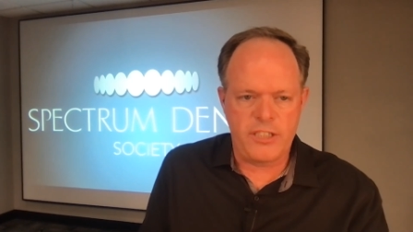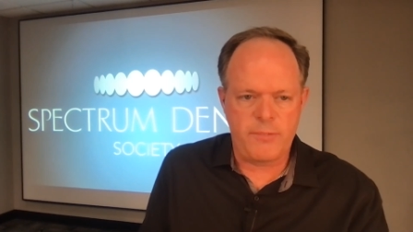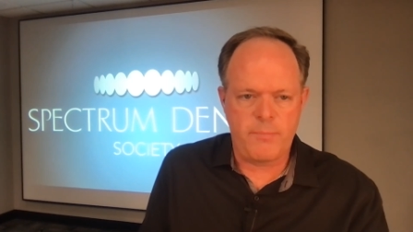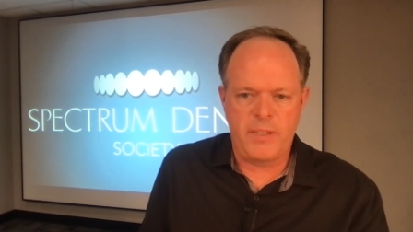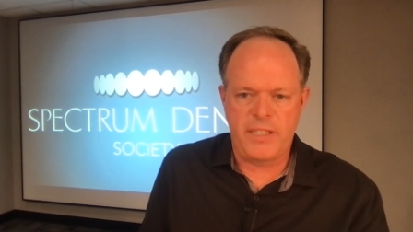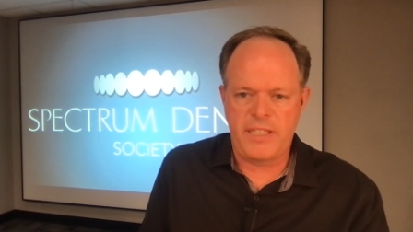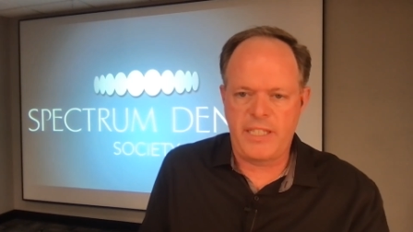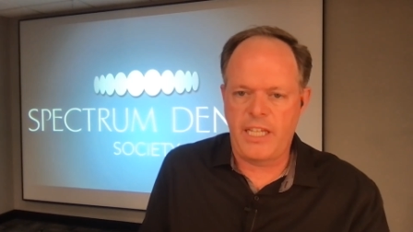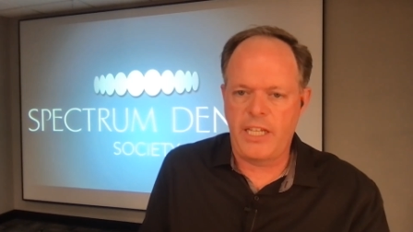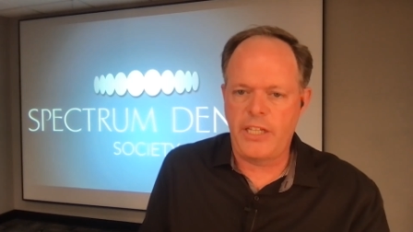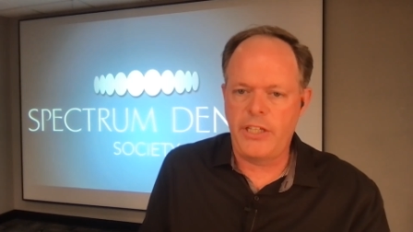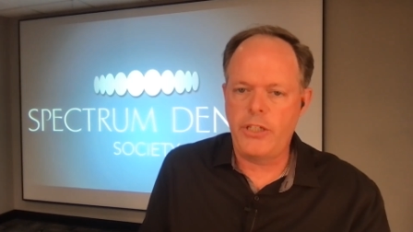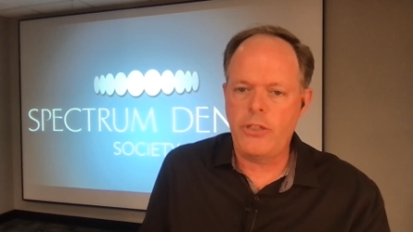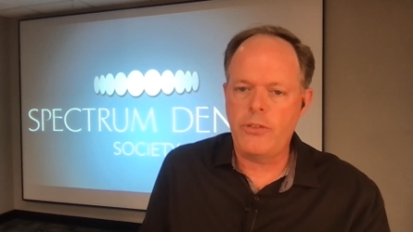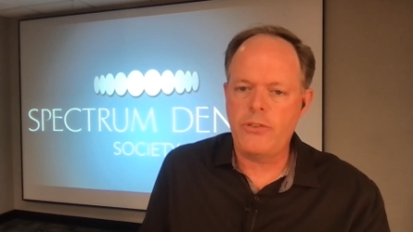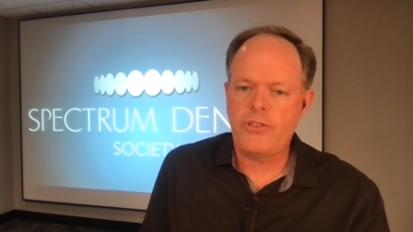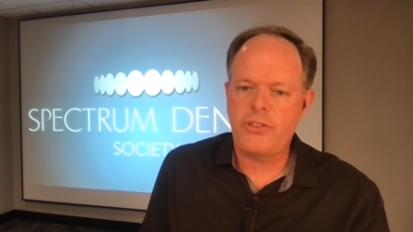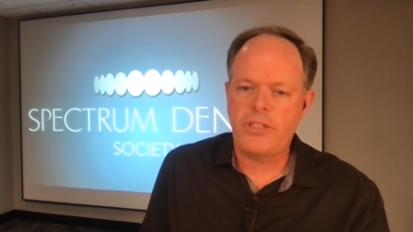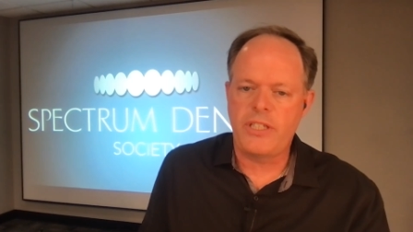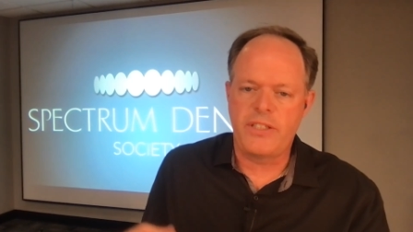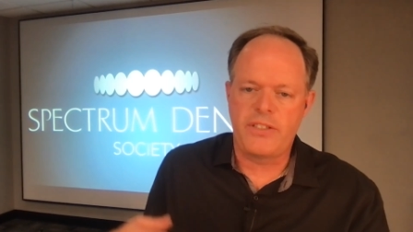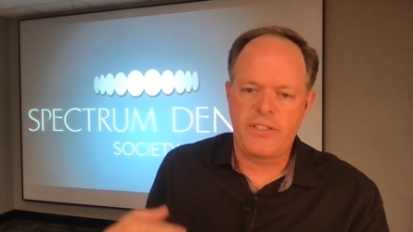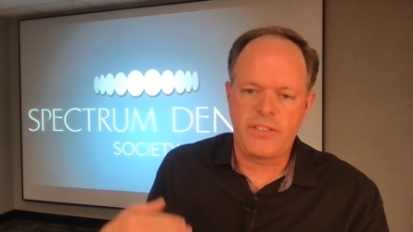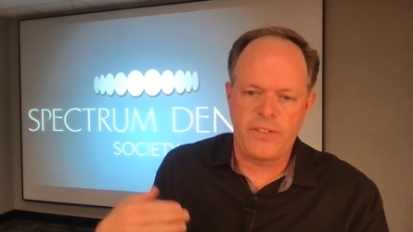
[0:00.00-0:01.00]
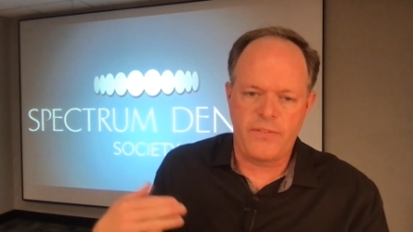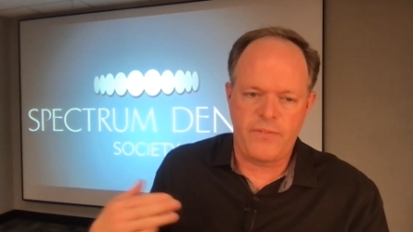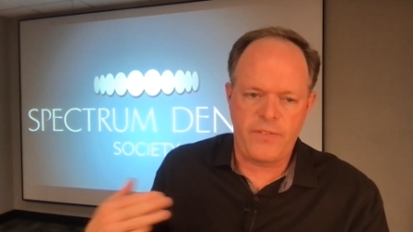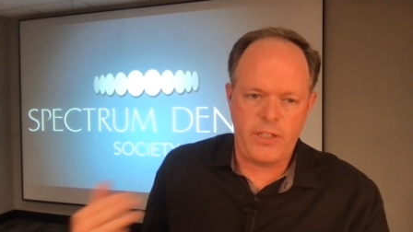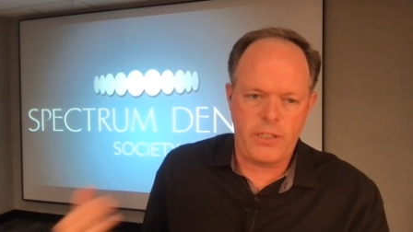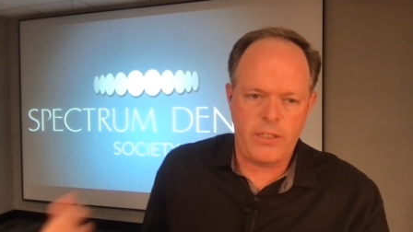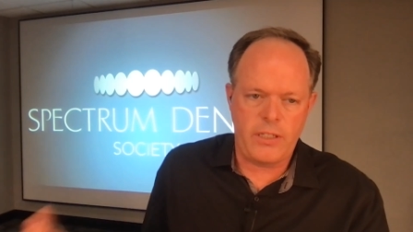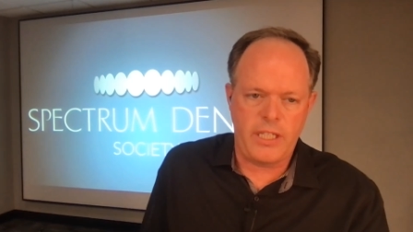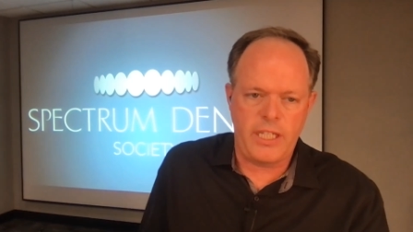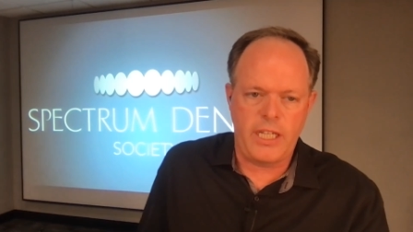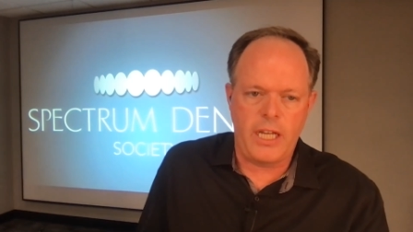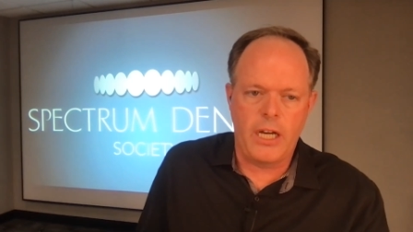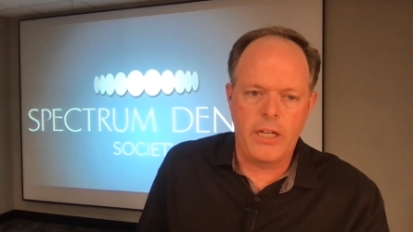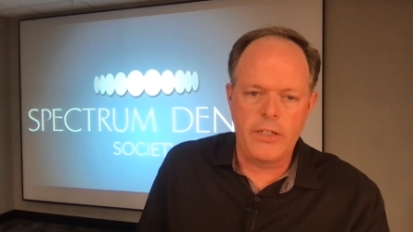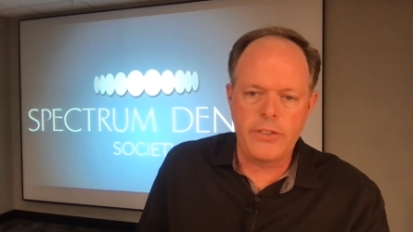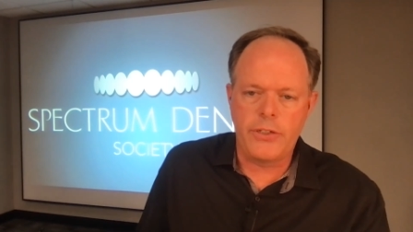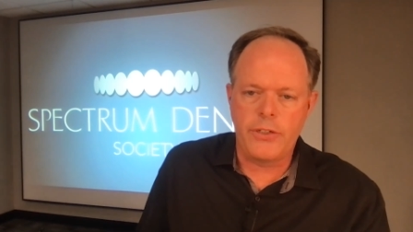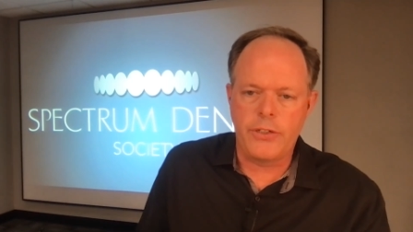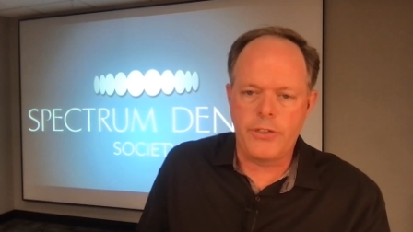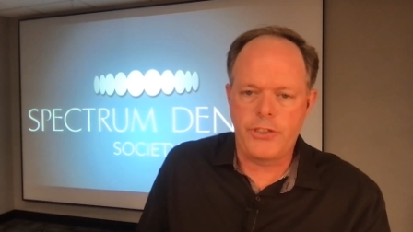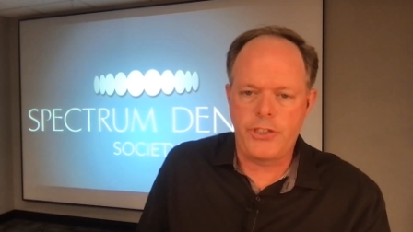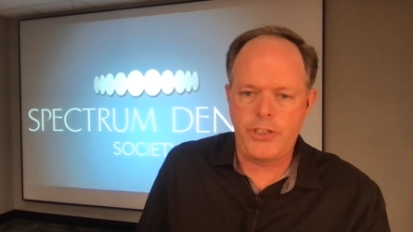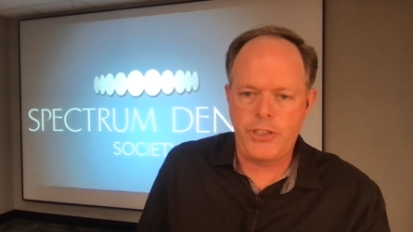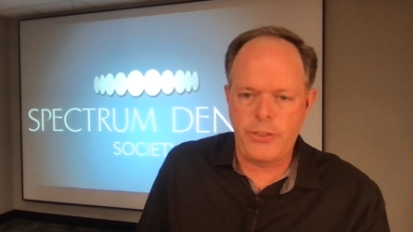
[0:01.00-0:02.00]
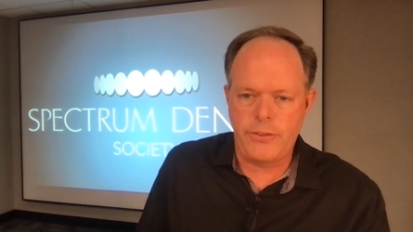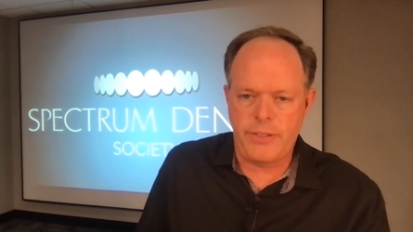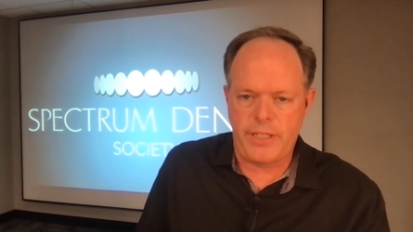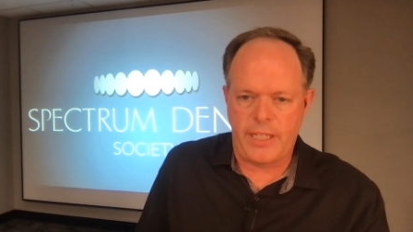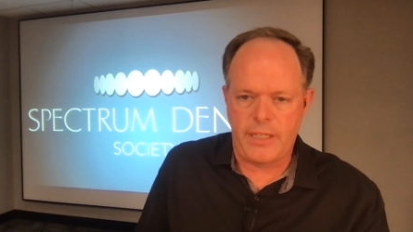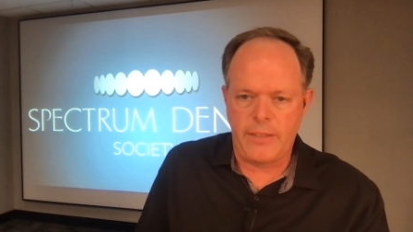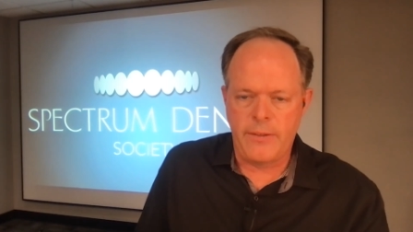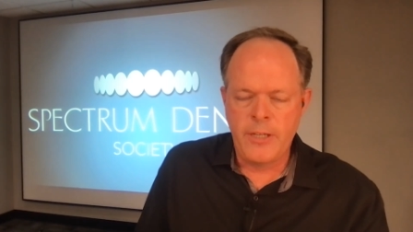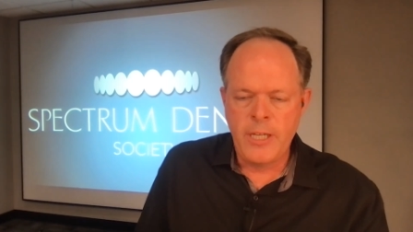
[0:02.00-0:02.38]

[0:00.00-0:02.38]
but they usually severely undershoot it.